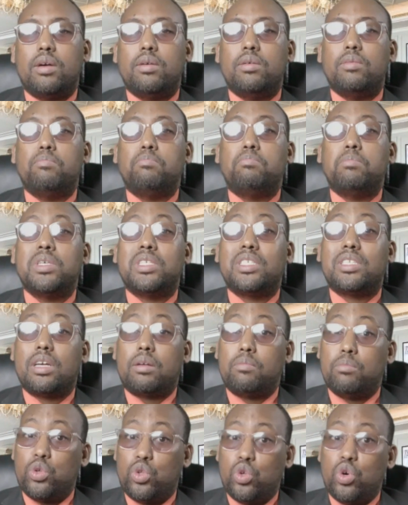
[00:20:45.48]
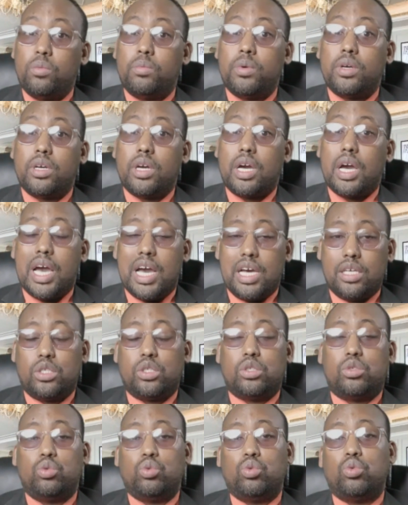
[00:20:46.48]
Mr. Mudobe has
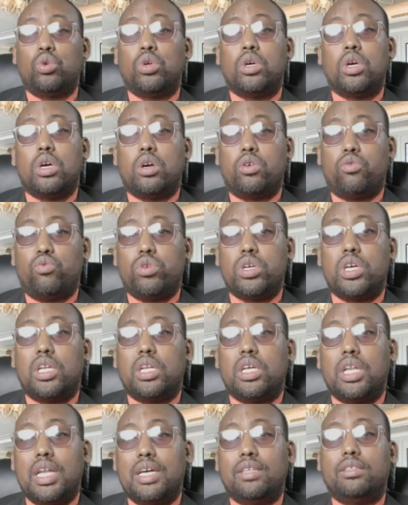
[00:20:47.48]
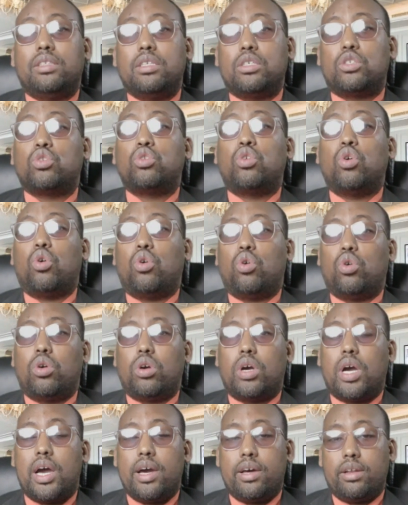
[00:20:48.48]
to really let this go
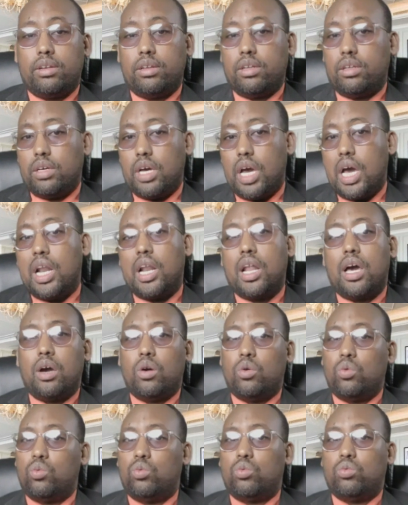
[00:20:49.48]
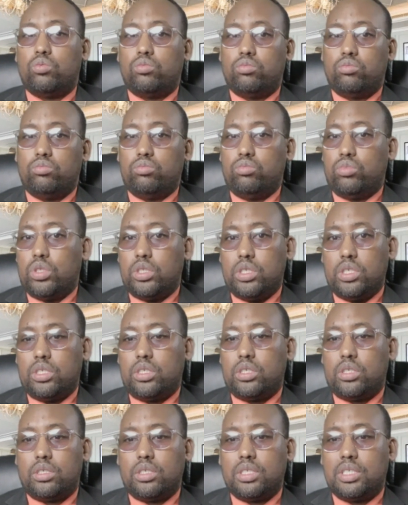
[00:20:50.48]
and allow these
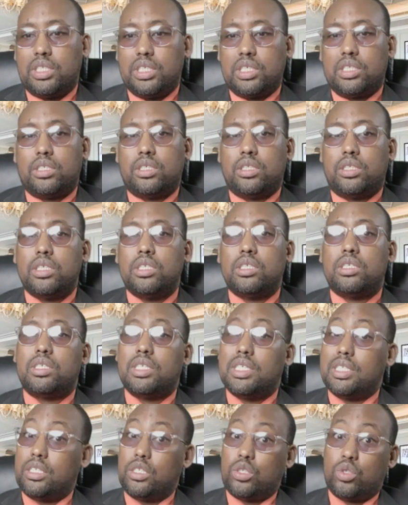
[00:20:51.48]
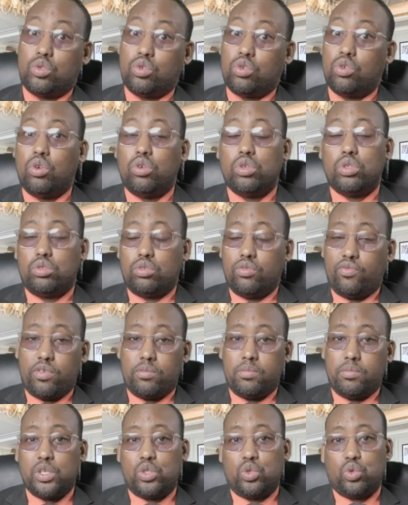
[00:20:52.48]
16 seats to go into
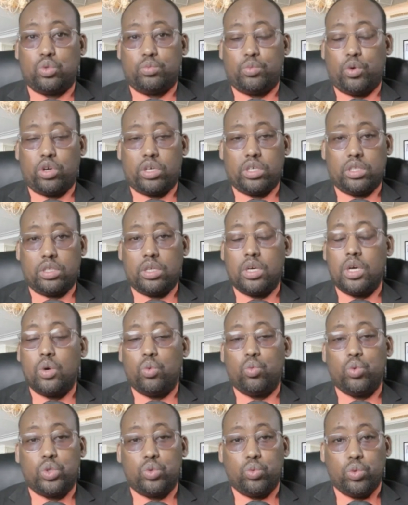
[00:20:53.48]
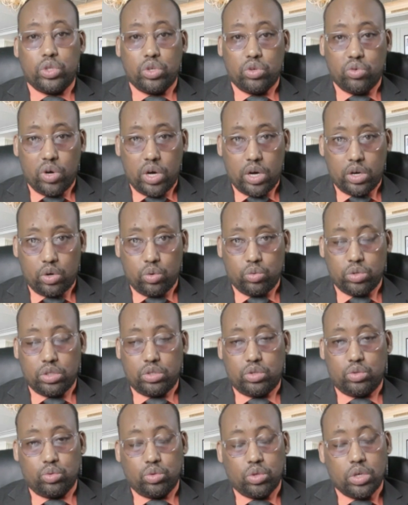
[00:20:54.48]
Farmacho's pocket, which we know are going
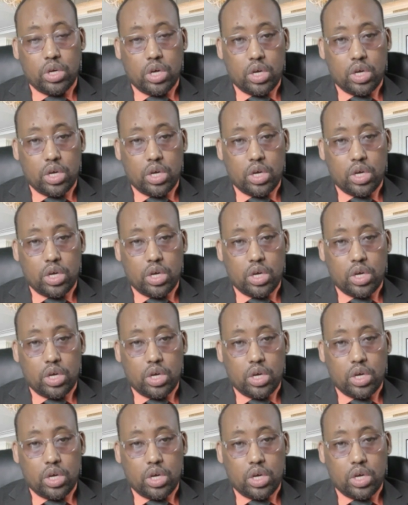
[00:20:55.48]
to.